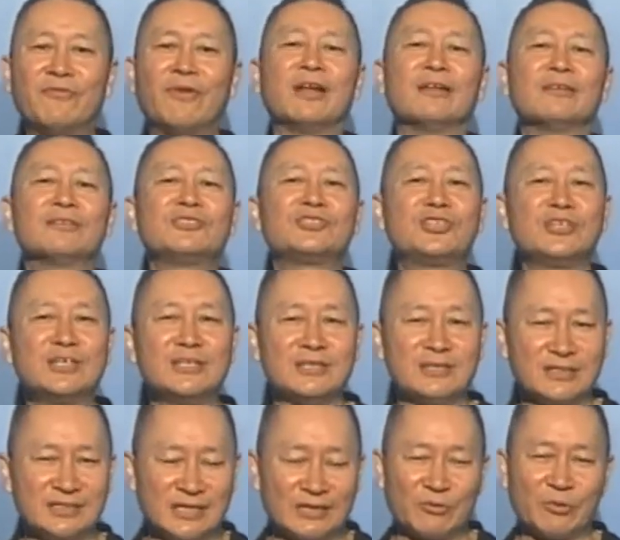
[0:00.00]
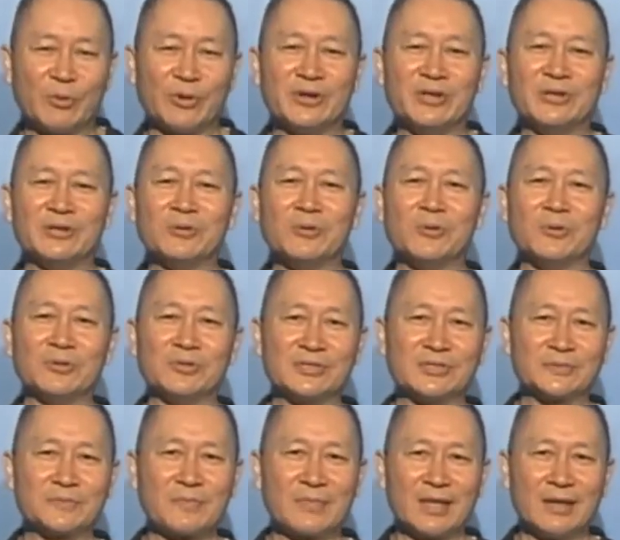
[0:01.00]
follows Jesus everywhere he
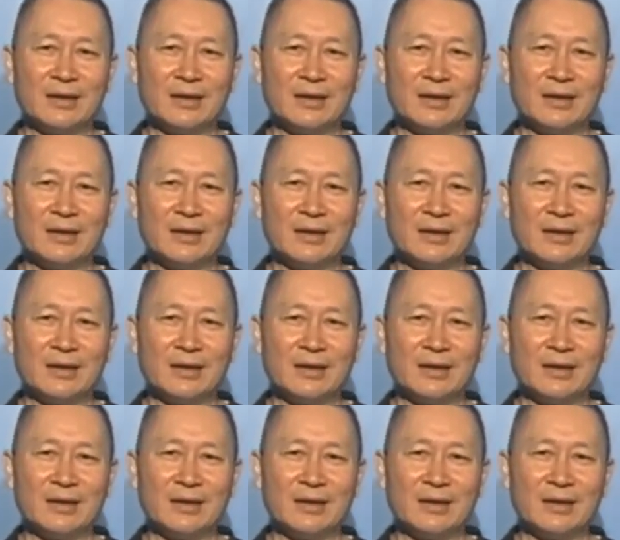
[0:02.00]
goes.